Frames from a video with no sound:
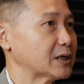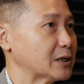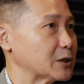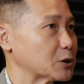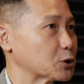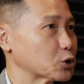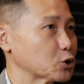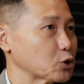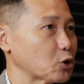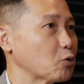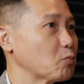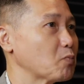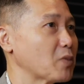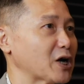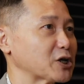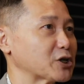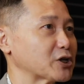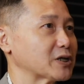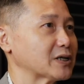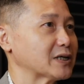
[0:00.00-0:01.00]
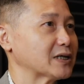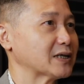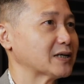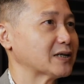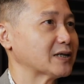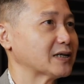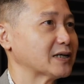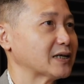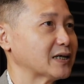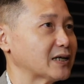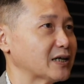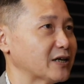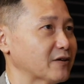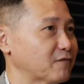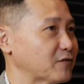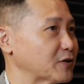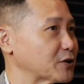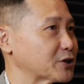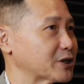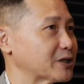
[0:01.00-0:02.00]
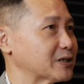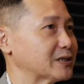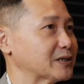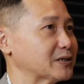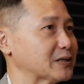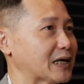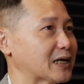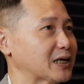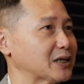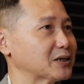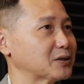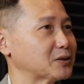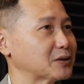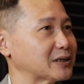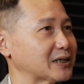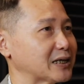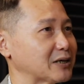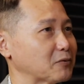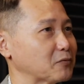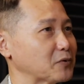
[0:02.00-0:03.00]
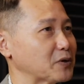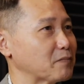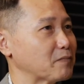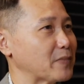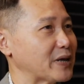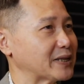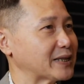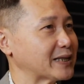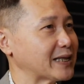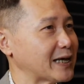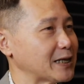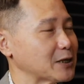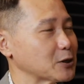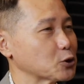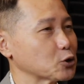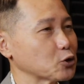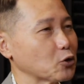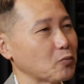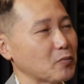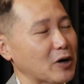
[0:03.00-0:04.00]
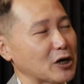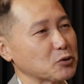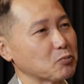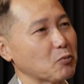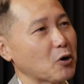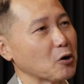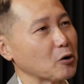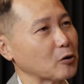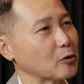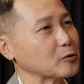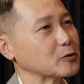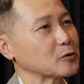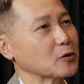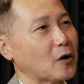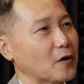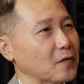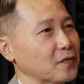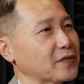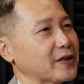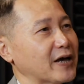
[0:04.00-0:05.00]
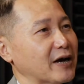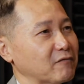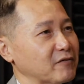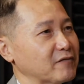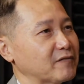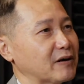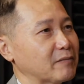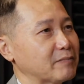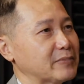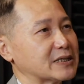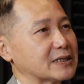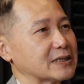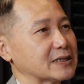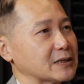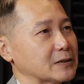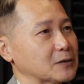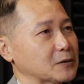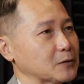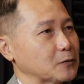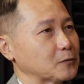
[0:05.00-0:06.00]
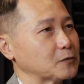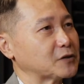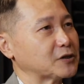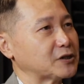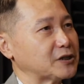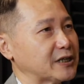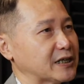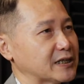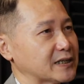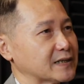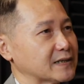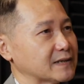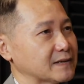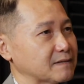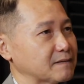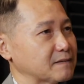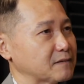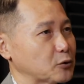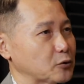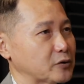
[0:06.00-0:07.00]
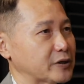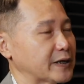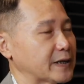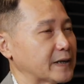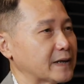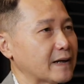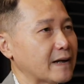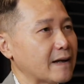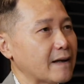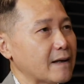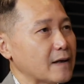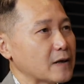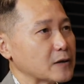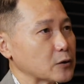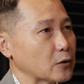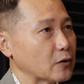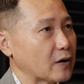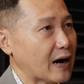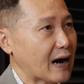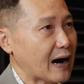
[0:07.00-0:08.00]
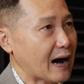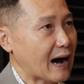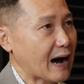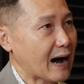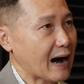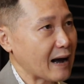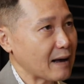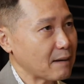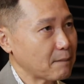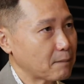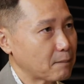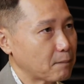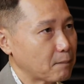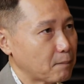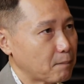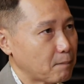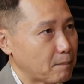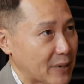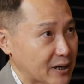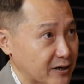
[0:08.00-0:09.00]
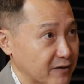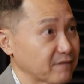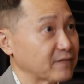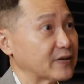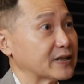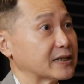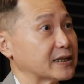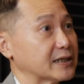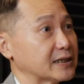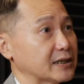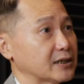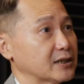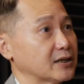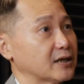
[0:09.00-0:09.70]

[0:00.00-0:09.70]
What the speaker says: it's so much efficient, and we maintain so much more close contact with our business associates today. So I benefited a